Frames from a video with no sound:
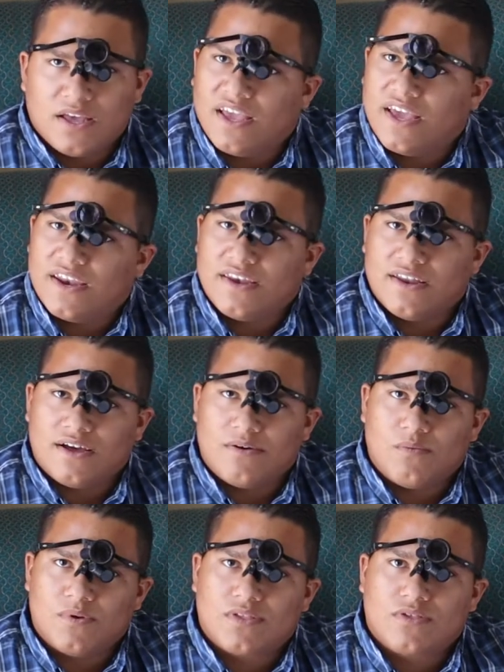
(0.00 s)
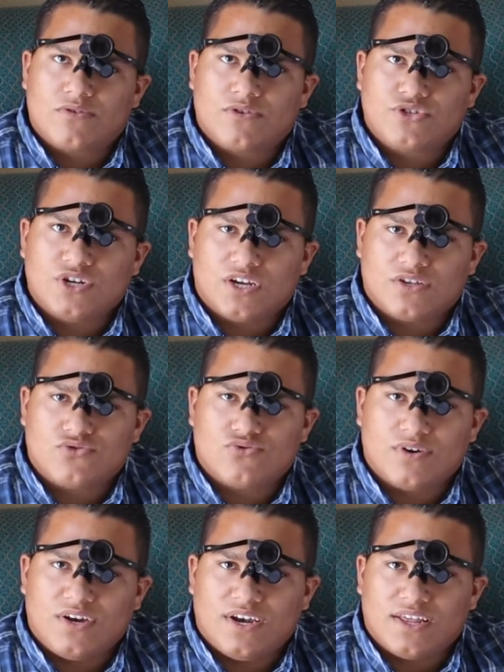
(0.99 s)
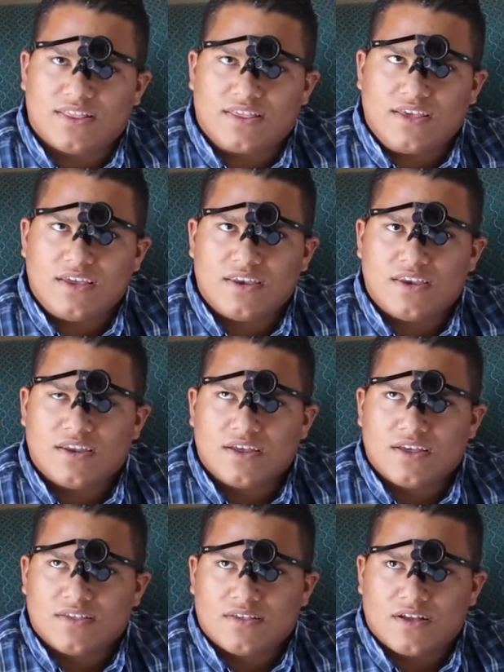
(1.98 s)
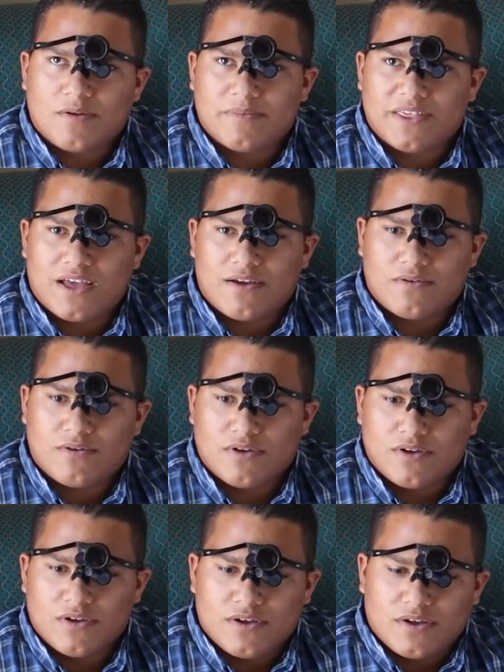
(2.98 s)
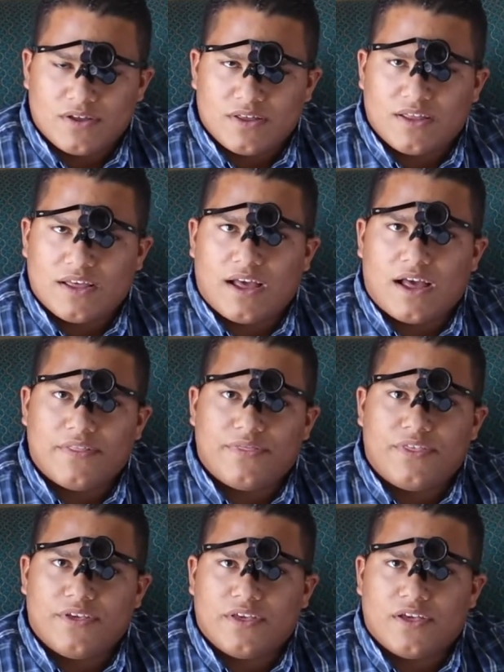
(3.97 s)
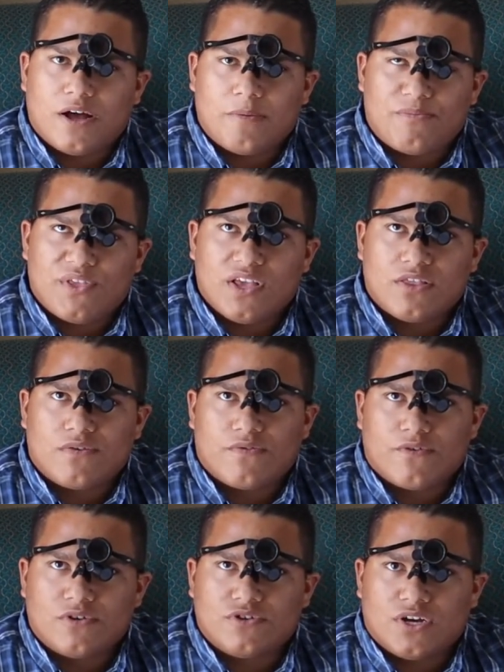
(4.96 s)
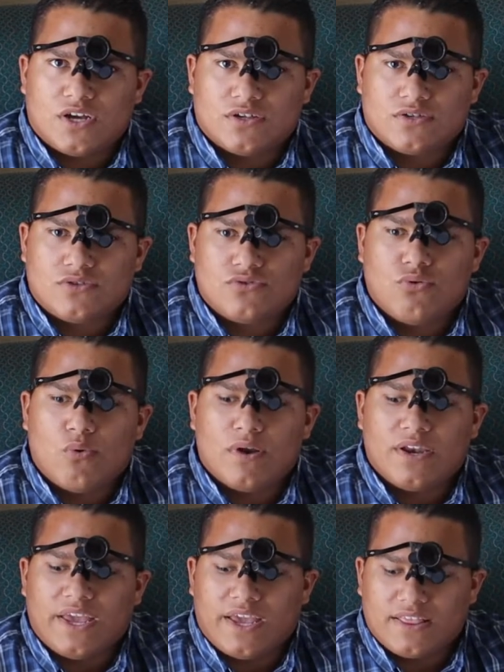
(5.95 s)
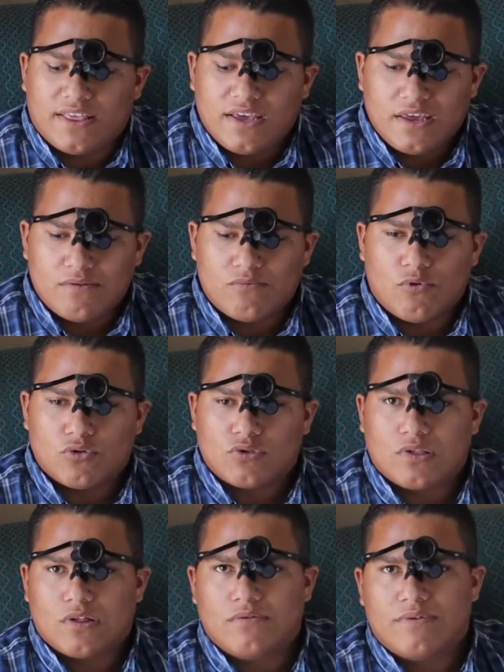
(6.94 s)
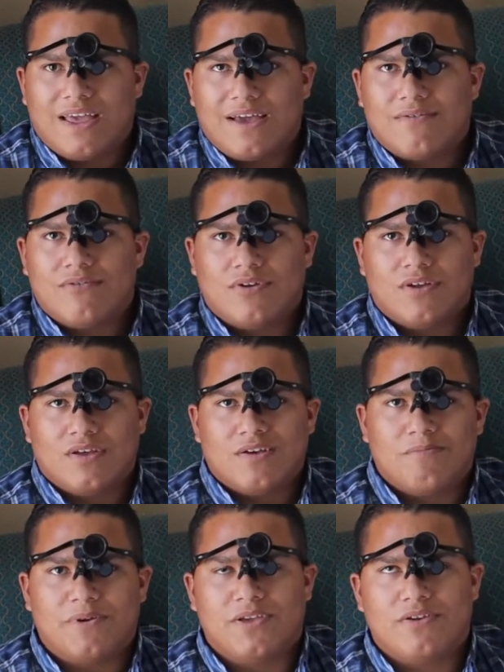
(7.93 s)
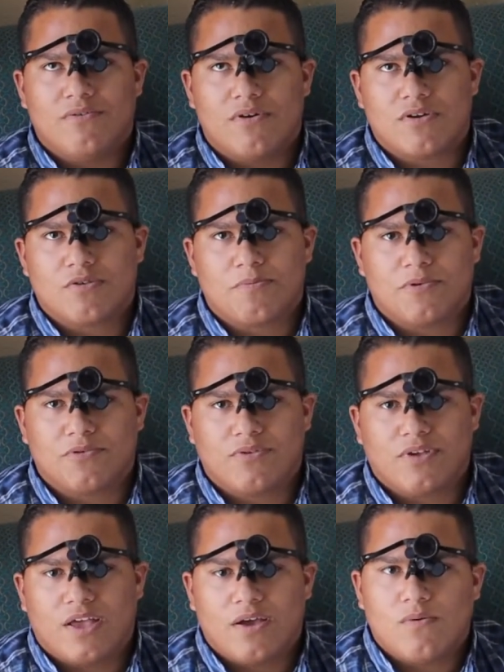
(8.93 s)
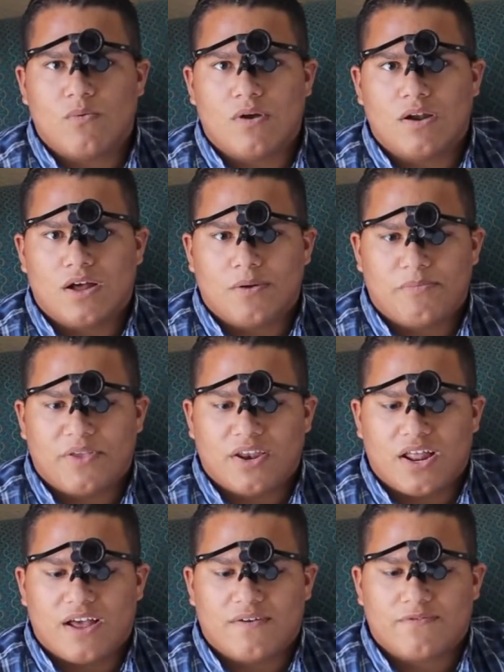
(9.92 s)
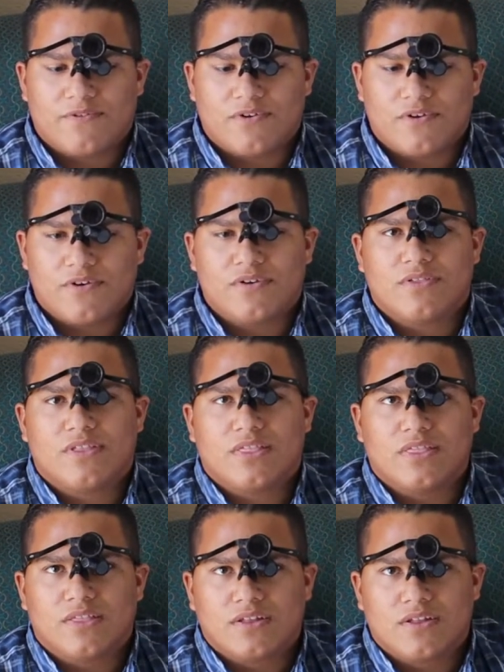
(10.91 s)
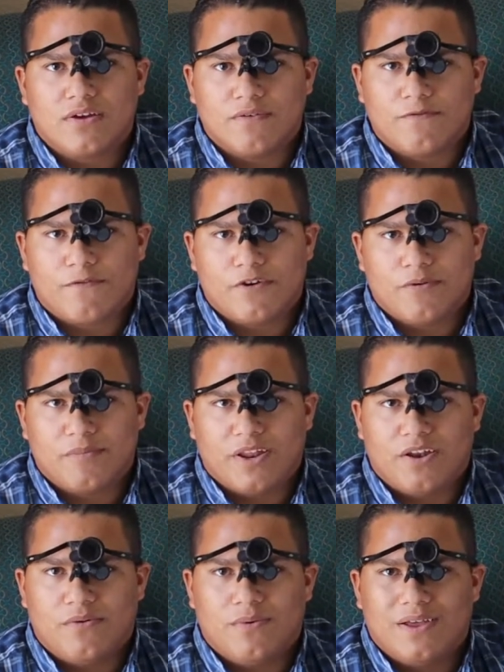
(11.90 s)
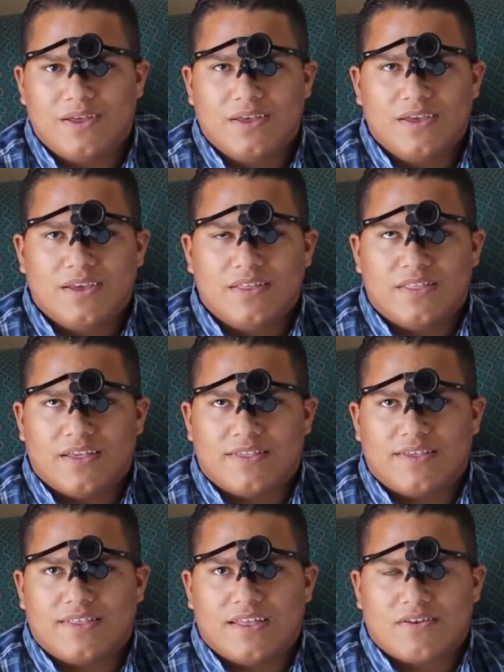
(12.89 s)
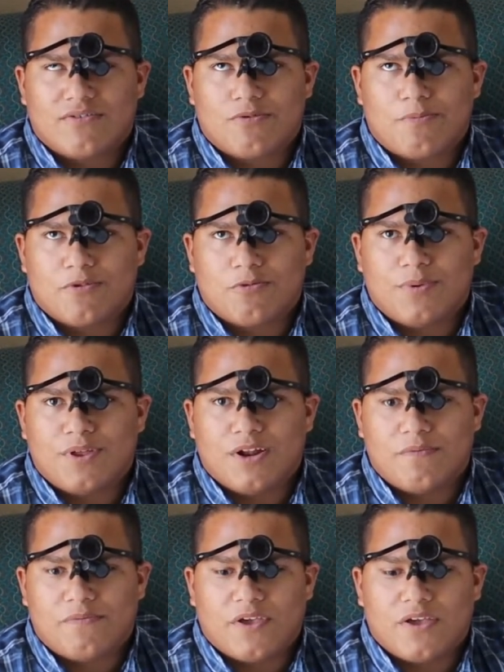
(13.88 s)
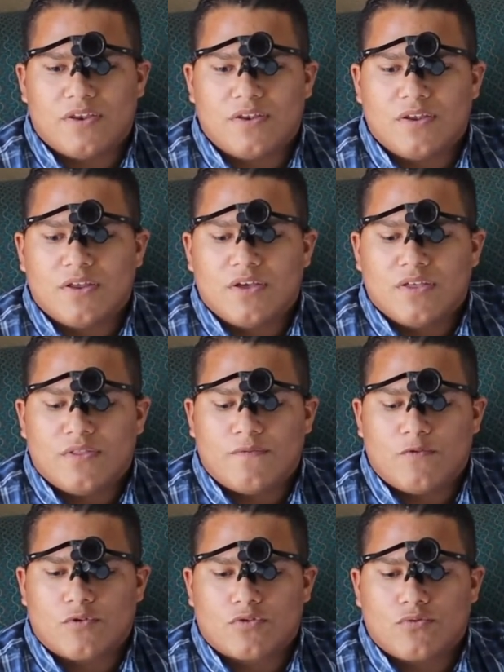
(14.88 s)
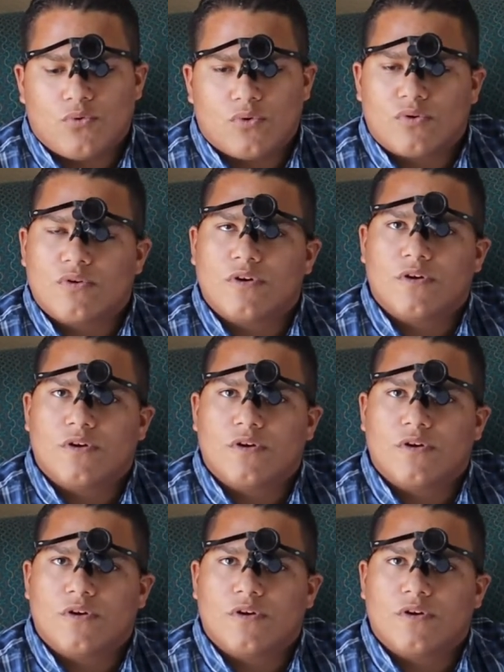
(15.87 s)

And uh, once JAWS 2019 comes out, the updates for JAWS 2018 will slow down, but you are supposed to get one update after, confirmed anyway. They say that there's supposed to be an update in the fourth quarter